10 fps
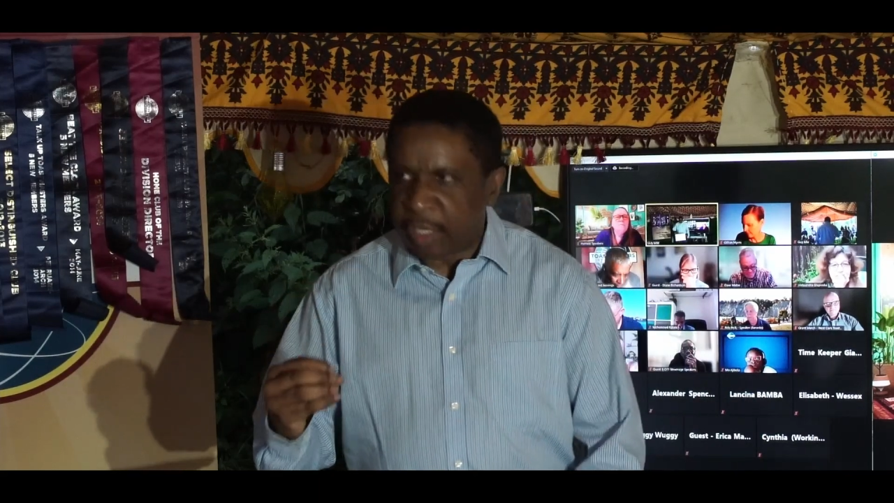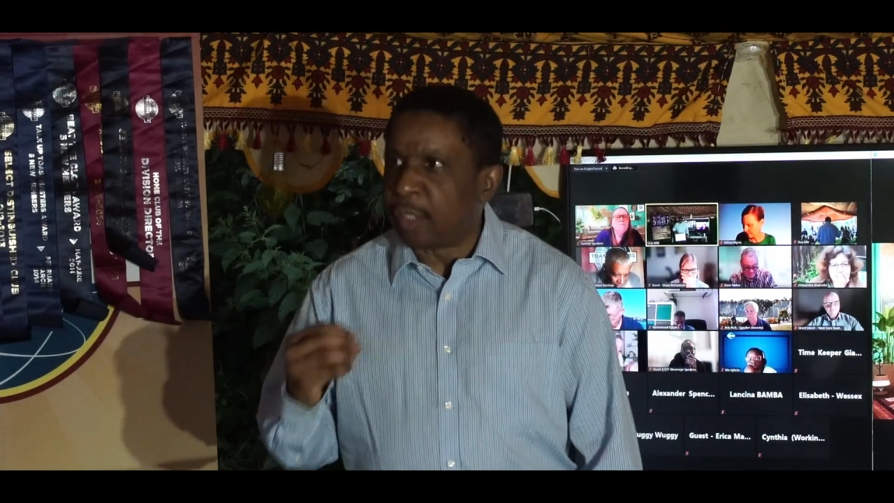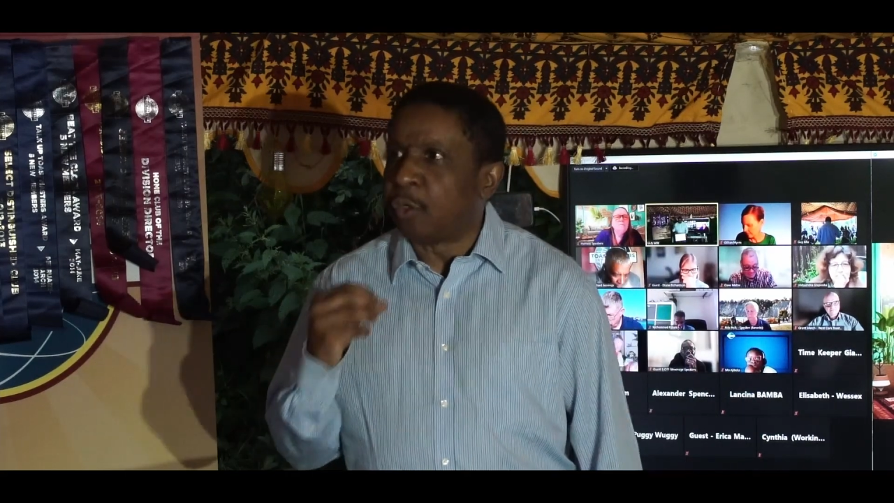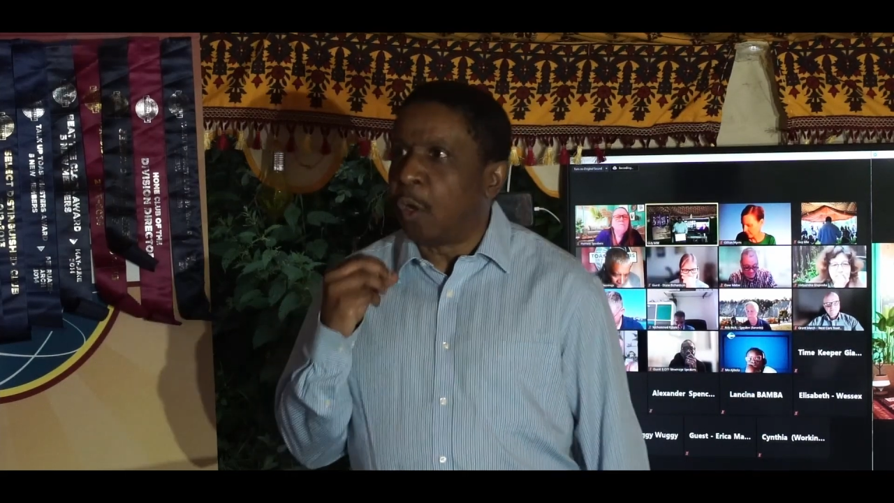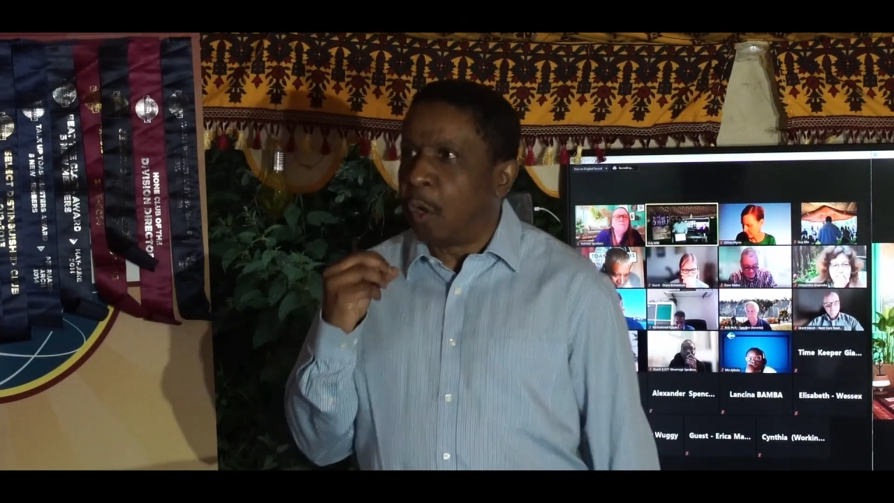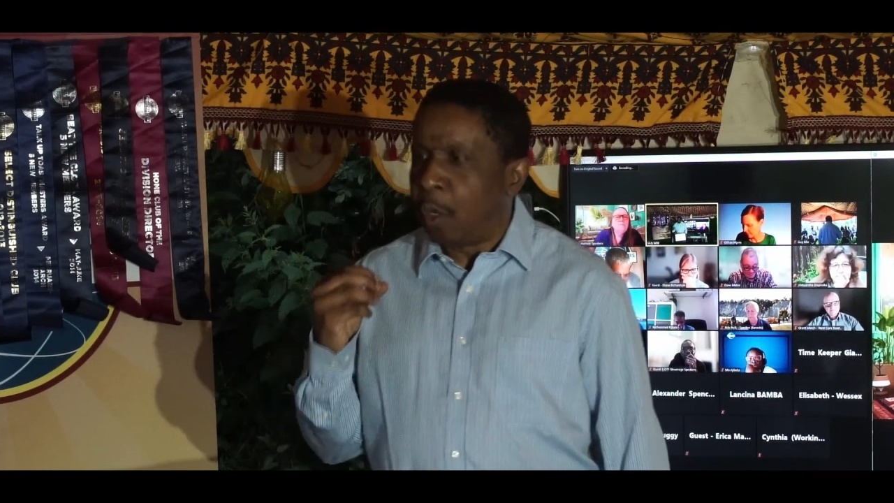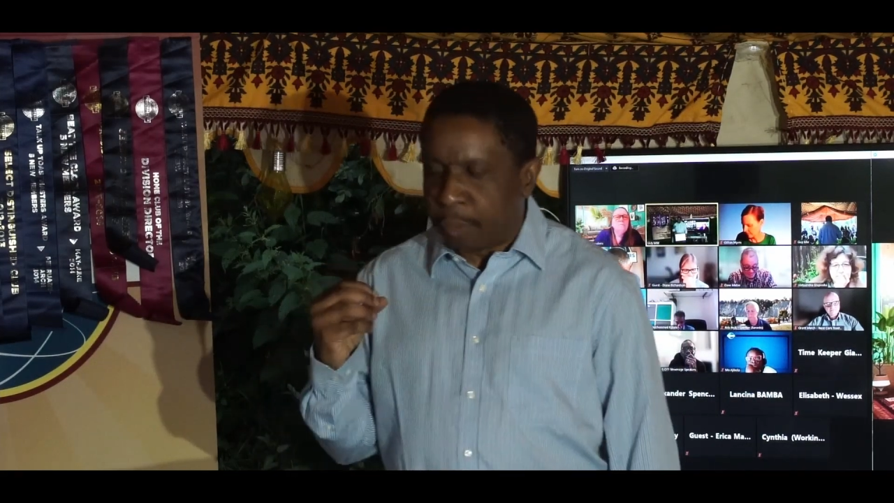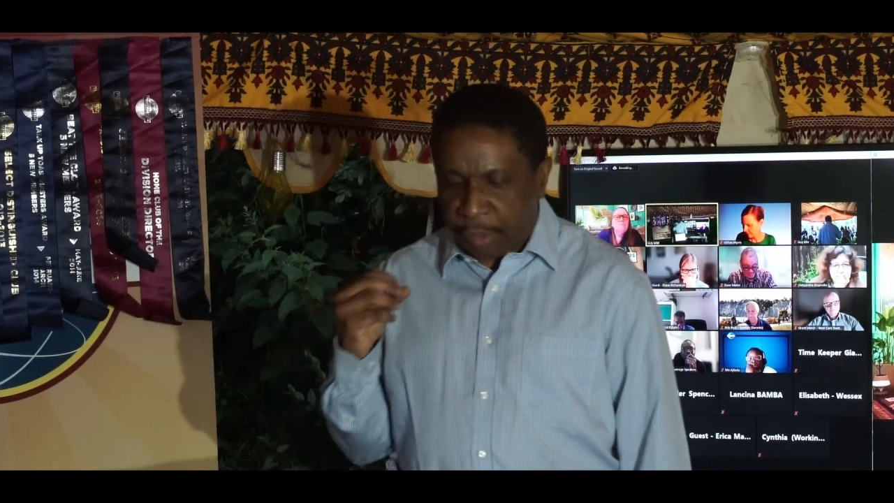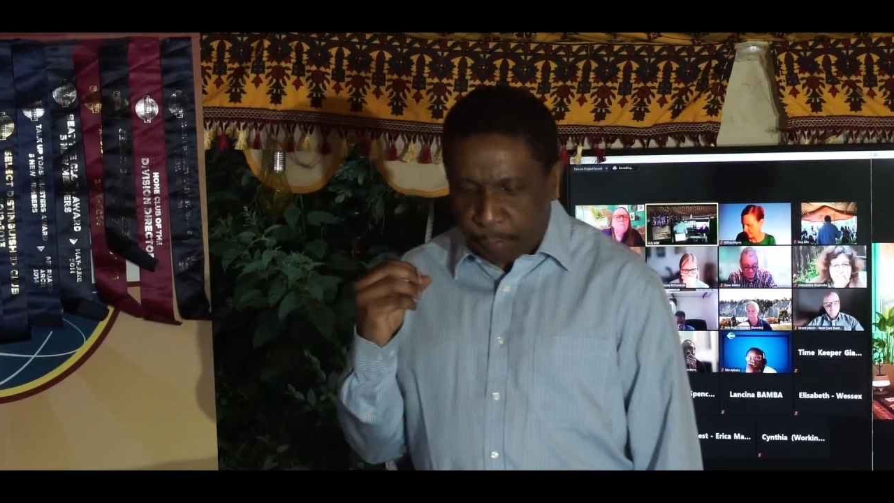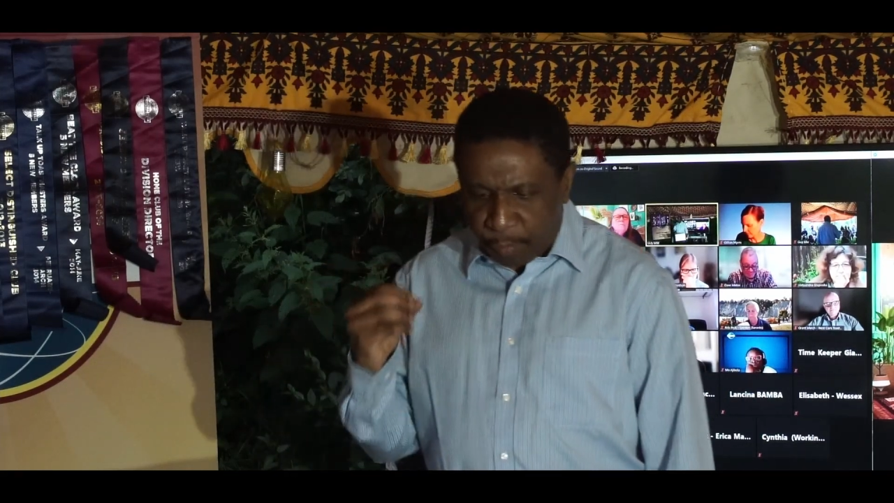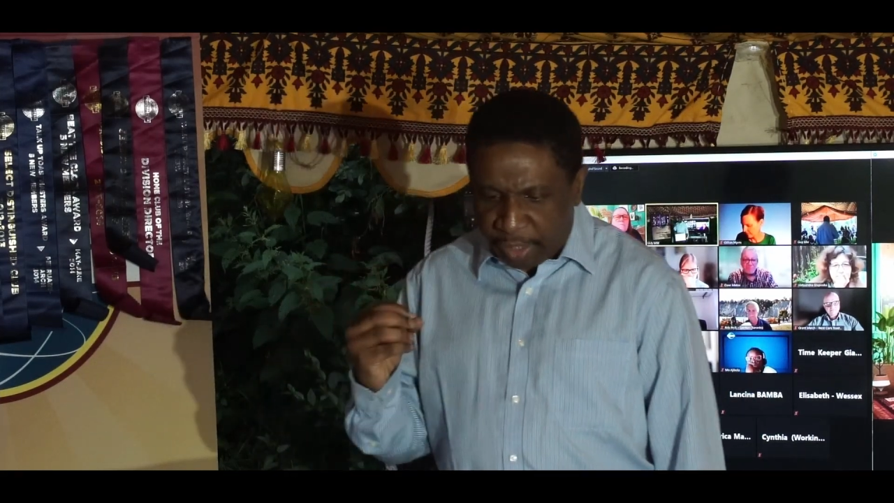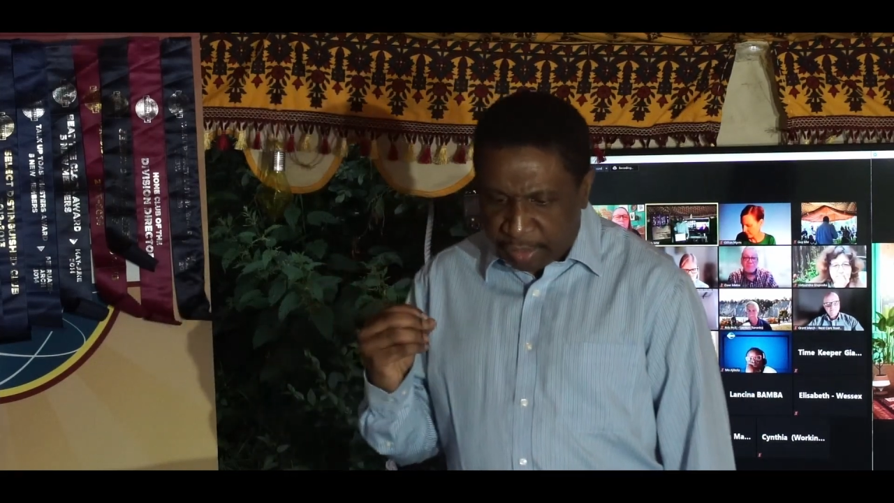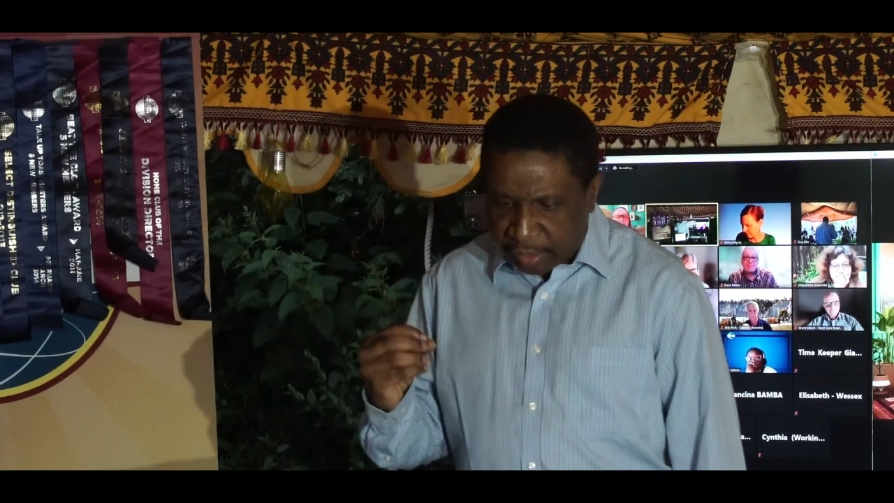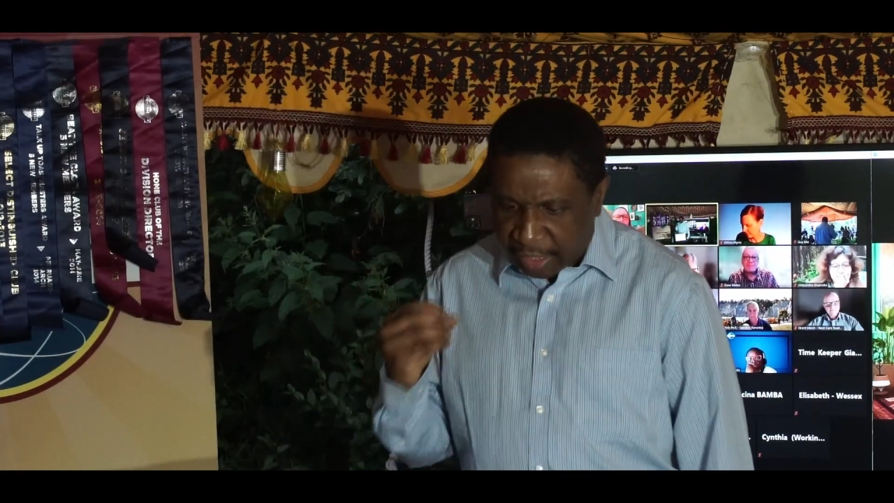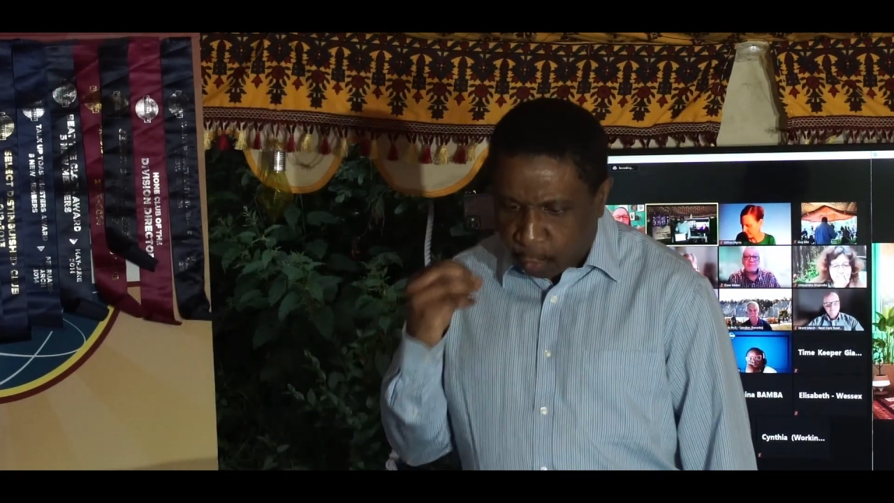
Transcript: and all the men